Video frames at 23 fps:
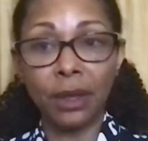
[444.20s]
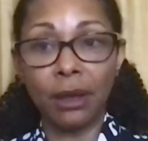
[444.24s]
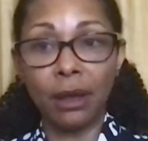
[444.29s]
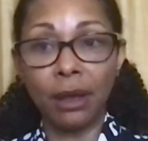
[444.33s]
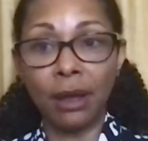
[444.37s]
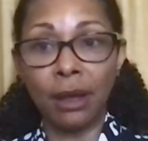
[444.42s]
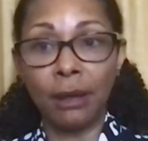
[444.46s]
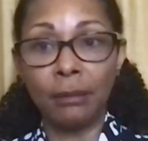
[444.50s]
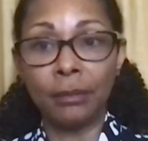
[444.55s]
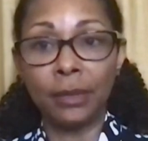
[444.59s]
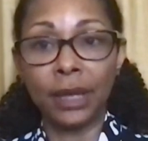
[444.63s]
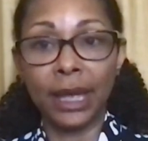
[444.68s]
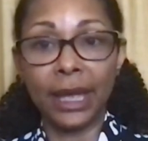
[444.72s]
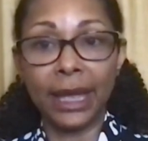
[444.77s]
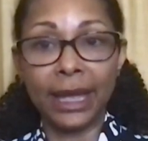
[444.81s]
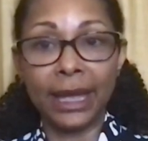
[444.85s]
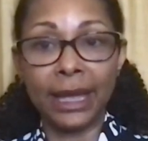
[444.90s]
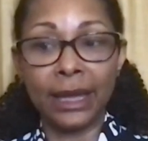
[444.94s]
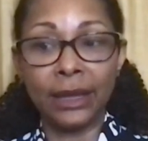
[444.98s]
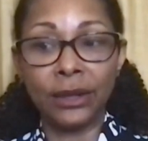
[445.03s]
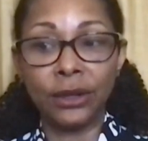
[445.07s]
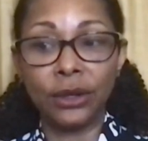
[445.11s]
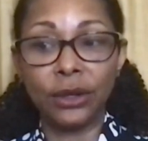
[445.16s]

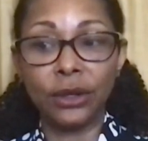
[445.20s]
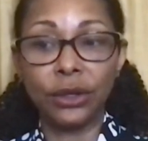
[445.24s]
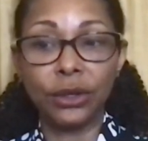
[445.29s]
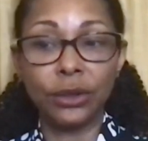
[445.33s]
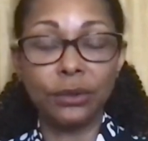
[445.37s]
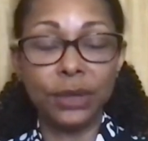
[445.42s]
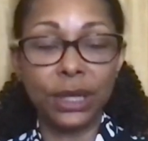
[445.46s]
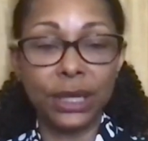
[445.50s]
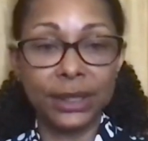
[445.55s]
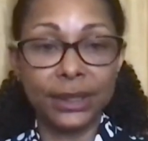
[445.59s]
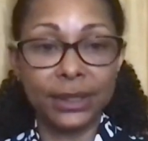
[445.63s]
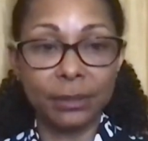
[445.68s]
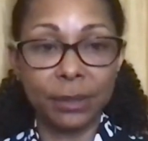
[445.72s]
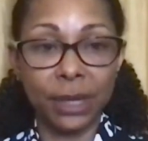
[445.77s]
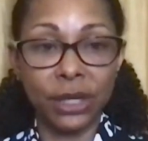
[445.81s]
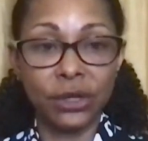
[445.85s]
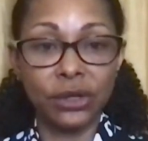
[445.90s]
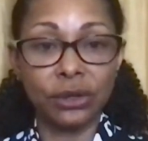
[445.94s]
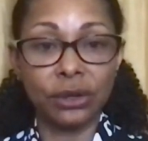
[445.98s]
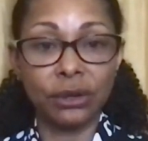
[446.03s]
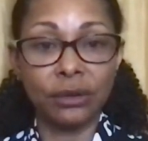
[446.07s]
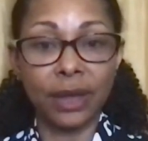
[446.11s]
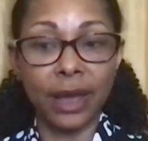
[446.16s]
And you need to
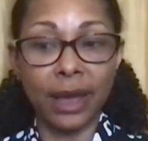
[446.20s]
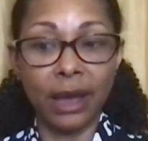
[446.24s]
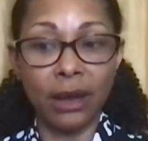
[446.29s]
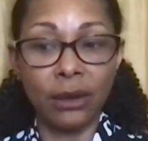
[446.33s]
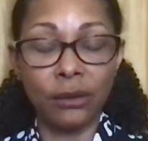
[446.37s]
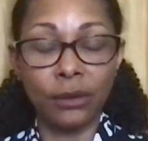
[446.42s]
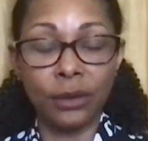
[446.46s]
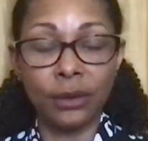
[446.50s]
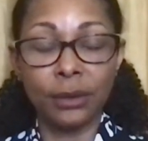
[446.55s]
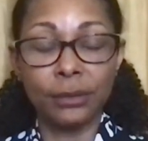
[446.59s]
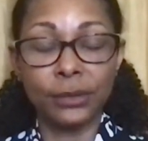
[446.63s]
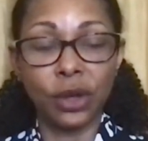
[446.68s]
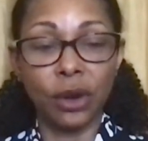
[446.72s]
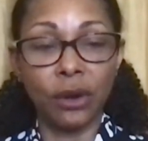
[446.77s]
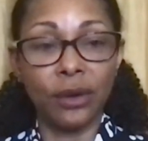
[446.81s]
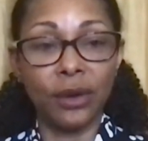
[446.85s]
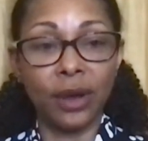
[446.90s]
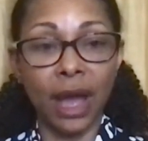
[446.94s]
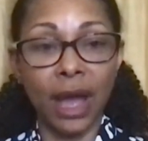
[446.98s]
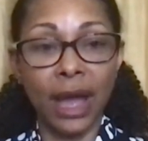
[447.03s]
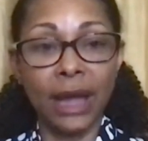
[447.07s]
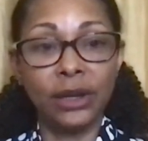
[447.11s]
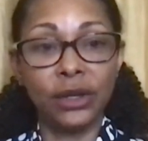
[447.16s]
make sure the algorithms are
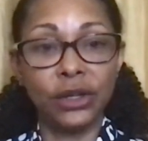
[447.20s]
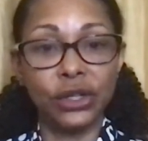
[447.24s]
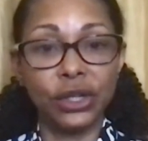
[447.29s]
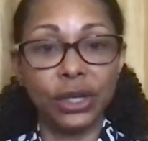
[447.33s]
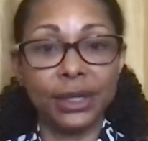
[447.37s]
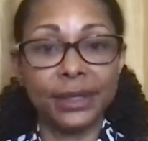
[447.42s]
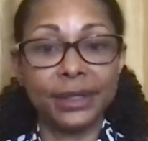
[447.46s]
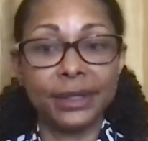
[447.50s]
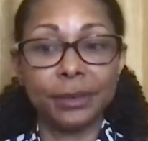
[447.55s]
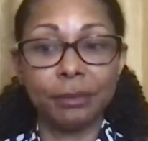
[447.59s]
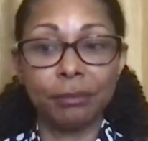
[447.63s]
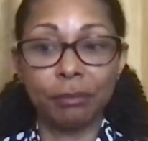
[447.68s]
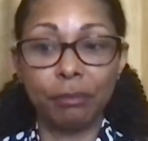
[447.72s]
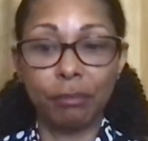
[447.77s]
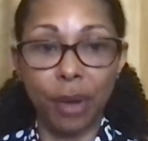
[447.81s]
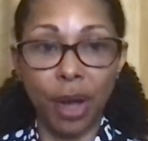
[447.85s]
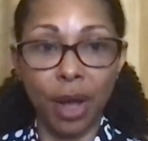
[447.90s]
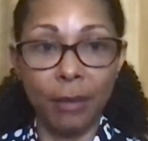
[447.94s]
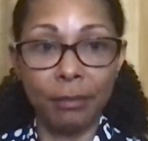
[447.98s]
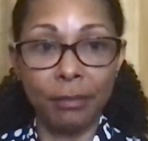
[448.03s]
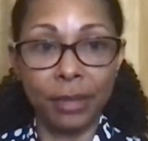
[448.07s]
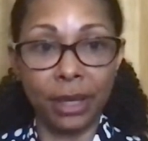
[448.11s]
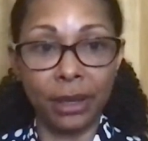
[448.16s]
not just
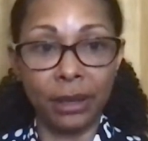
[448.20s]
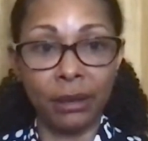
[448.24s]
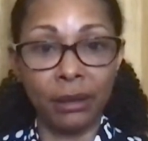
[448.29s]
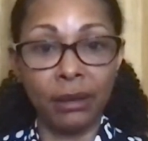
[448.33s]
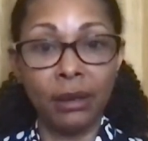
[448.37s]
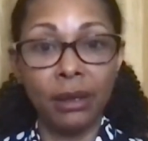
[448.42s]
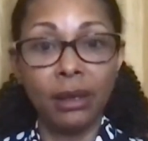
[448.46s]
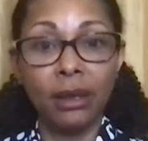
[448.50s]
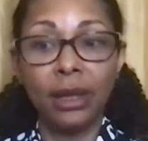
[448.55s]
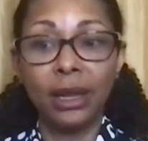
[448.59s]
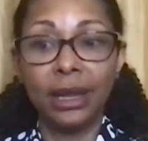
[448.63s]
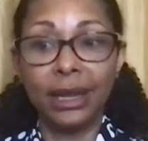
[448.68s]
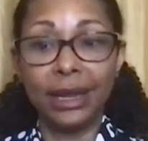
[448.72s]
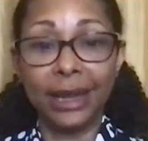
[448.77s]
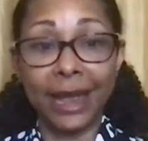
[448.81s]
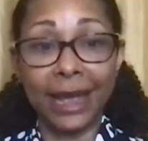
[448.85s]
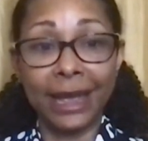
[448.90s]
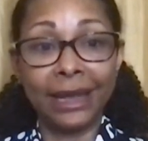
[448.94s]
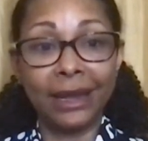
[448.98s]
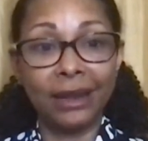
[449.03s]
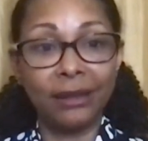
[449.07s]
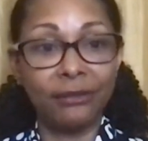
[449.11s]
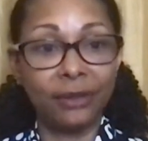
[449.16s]
pumping
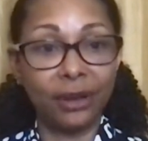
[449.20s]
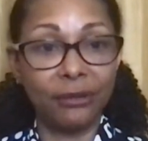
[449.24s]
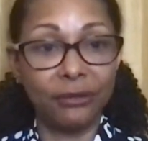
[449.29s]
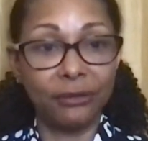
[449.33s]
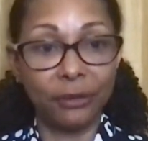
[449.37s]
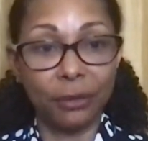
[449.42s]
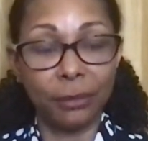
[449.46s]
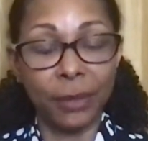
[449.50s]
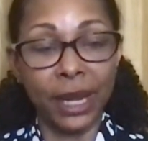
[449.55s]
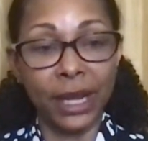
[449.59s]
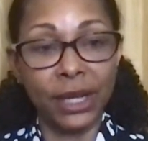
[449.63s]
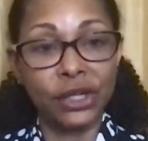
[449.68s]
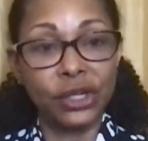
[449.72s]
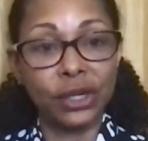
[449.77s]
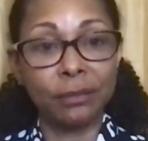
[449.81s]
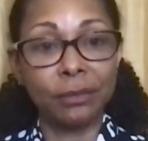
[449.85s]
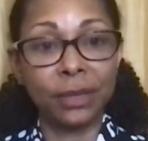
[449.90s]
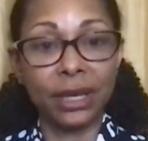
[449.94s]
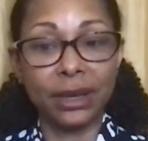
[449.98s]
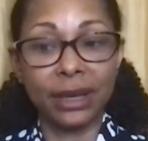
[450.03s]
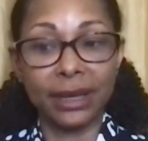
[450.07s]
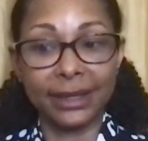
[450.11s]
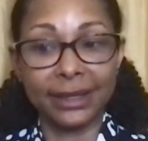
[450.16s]
negative
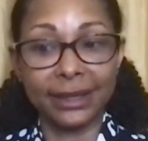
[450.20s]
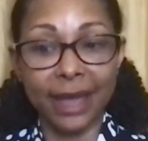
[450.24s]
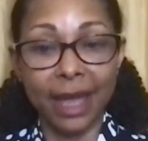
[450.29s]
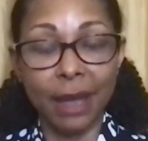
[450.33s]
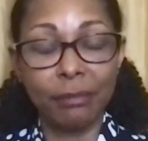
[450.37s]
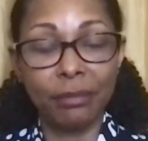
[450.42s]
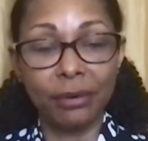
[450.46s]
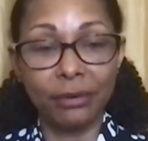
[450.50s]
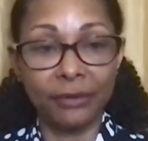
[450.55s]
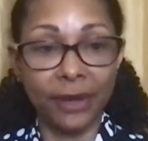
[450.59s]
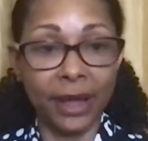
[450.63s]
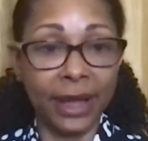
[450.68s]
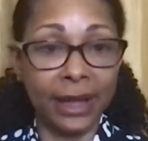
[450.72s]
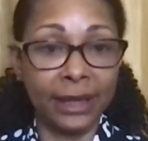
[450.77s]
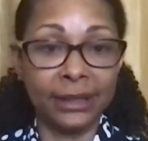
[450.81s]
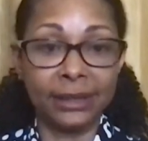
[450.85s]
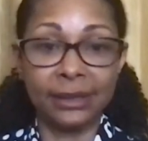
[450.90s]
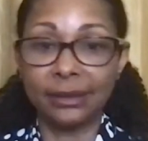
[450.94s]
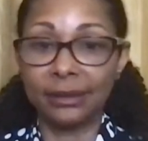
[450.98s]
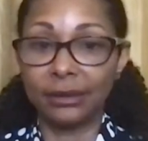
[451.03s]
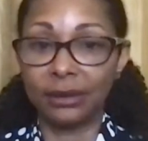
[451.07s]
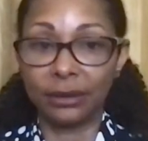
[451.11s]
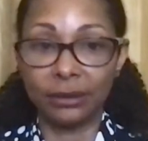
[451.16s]
information, because that
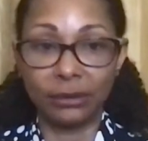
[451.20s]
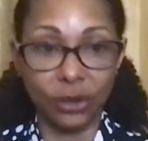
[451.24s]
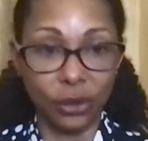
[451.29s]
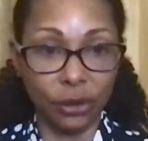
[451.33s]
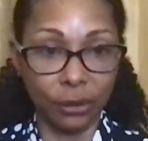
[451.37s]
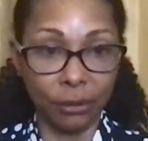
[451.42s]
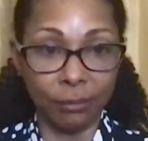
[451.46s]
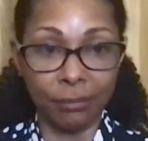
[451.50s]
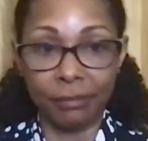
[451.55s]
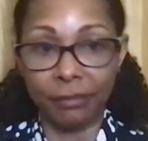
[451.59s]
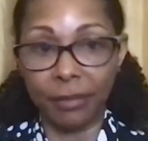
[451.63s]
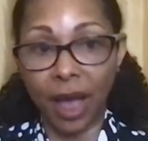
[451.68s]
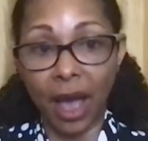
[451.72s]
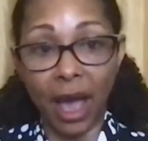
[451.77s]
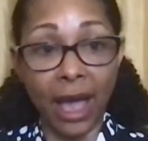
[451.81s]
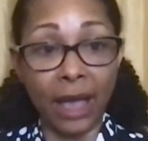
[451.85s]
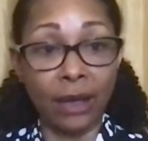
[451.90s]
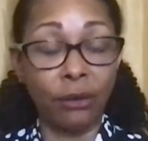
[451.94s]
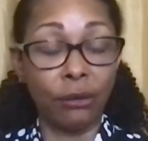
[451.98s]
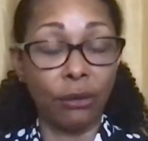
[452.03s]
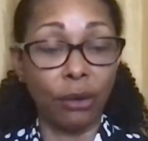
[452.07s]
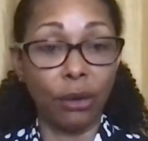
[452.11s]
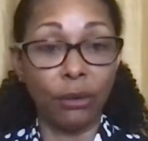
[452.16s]
provides your
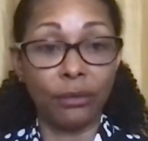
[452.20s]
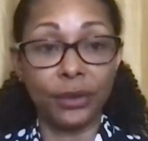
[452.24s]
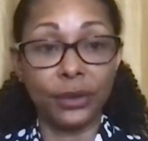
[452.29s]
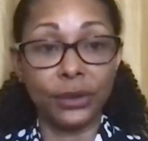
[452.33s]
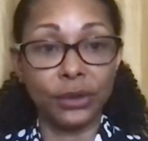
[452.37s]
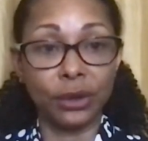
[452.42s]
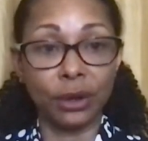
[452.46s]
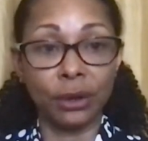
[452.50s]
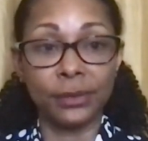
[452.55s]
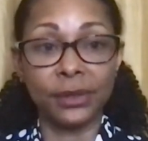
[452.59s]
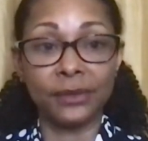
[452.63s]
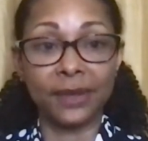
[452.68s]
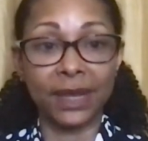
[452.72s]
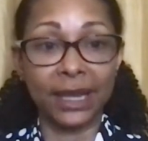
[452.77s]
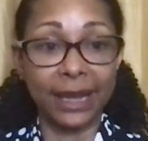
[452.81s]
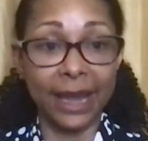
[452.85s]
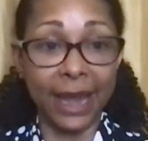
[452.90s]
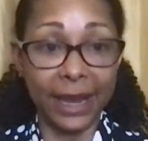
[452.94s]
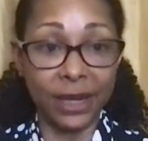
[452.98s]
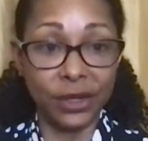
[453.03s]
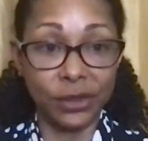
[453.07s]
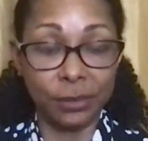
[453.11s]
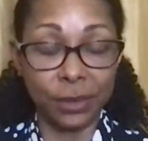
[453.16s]
high growth in terms of
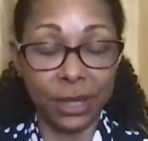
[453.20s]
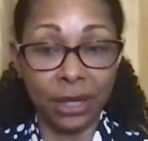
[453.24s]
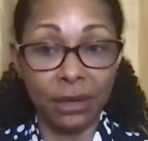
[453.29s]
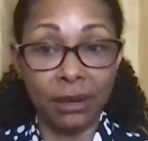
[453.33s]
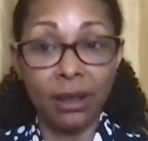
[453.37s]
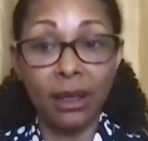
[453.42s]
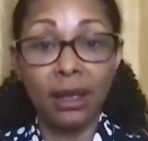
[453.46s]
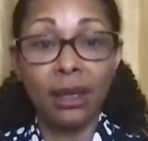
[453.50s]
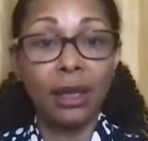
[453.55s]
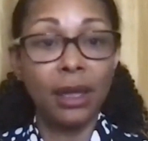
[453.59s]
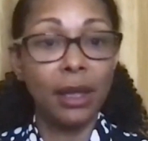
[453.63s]
engagement.